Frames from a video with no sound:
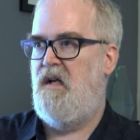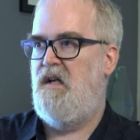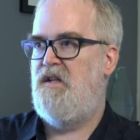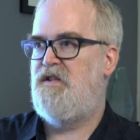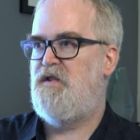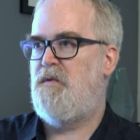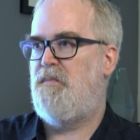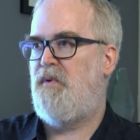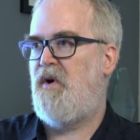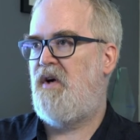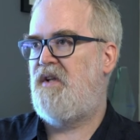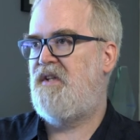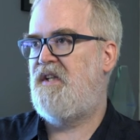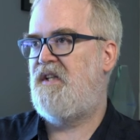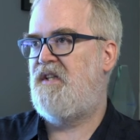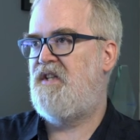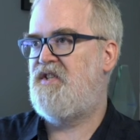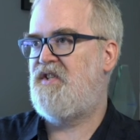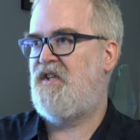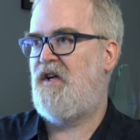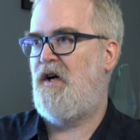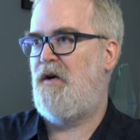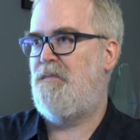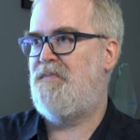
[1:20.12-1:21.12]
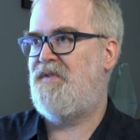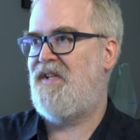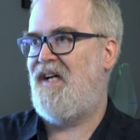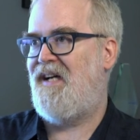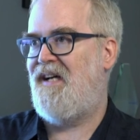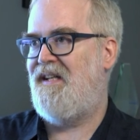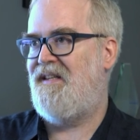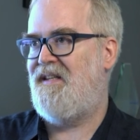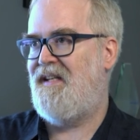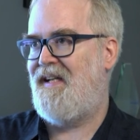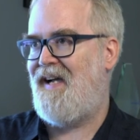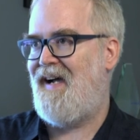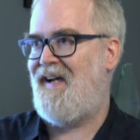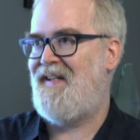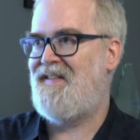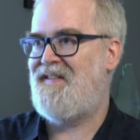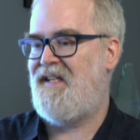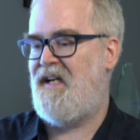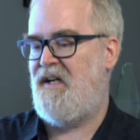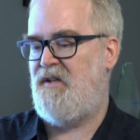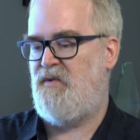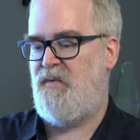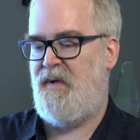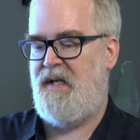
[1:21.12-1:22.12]
So broadening the scope to the
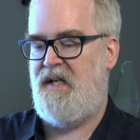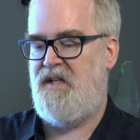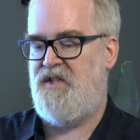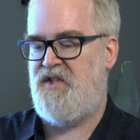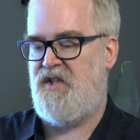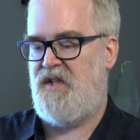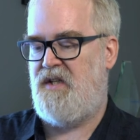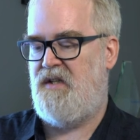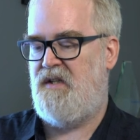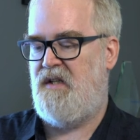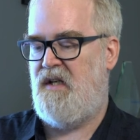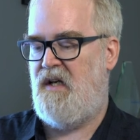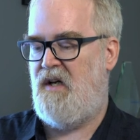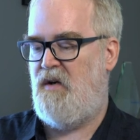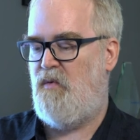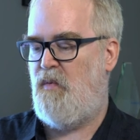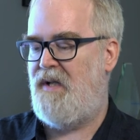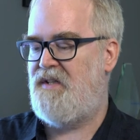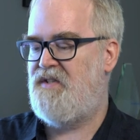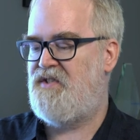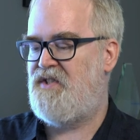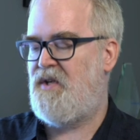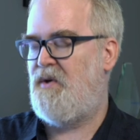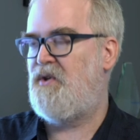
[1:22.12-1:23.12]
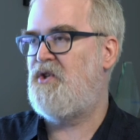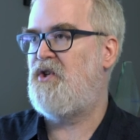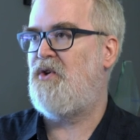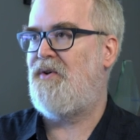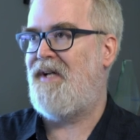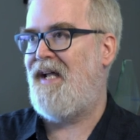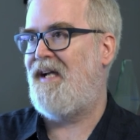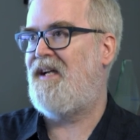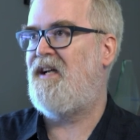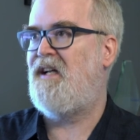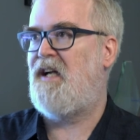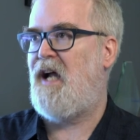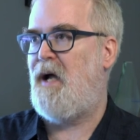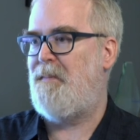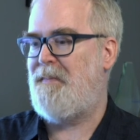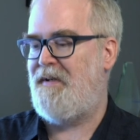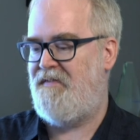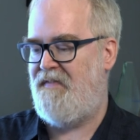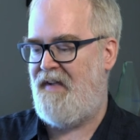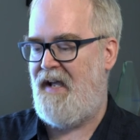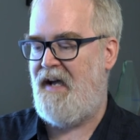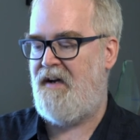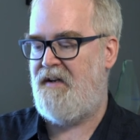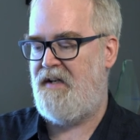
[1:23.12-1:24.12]
ASEAN region, what social and economic
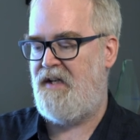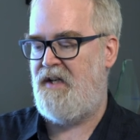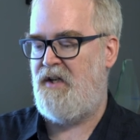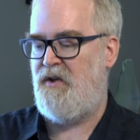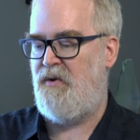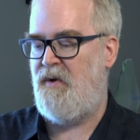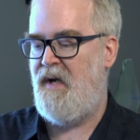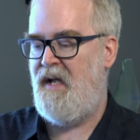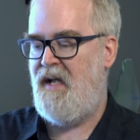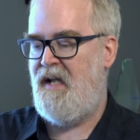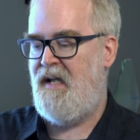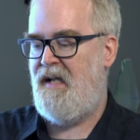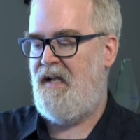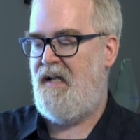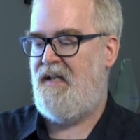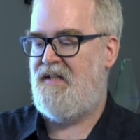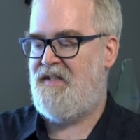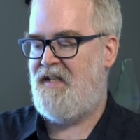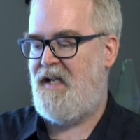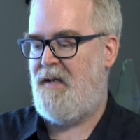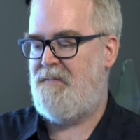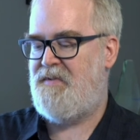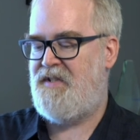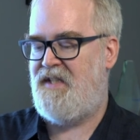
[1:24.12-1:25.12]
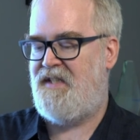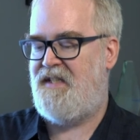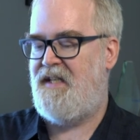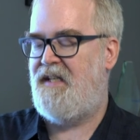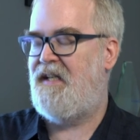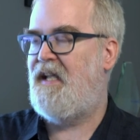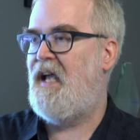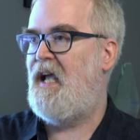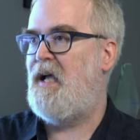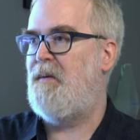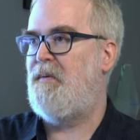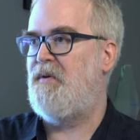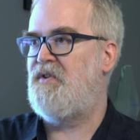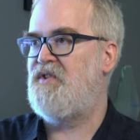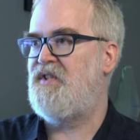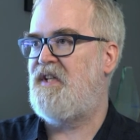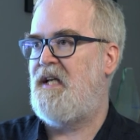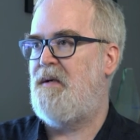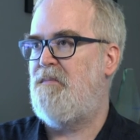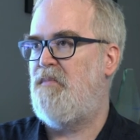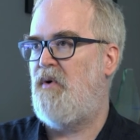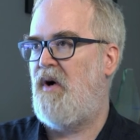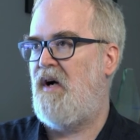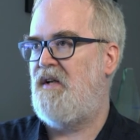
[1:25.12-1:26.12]
value has the MCT cable
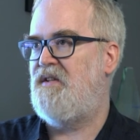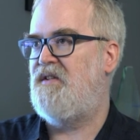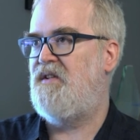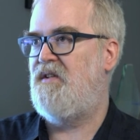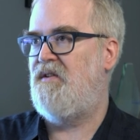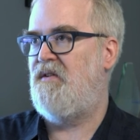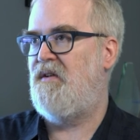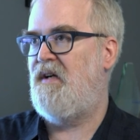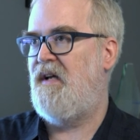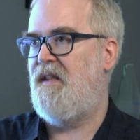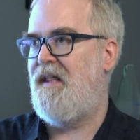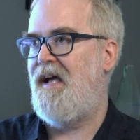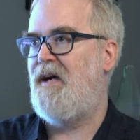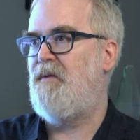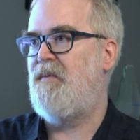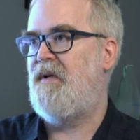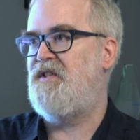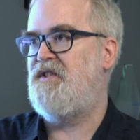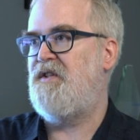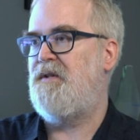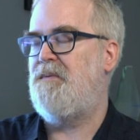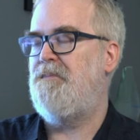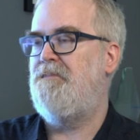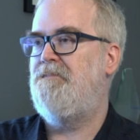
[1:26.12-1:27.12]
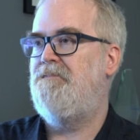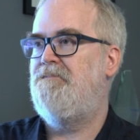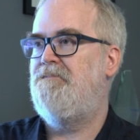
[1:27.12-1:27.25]
scheme brought to that region?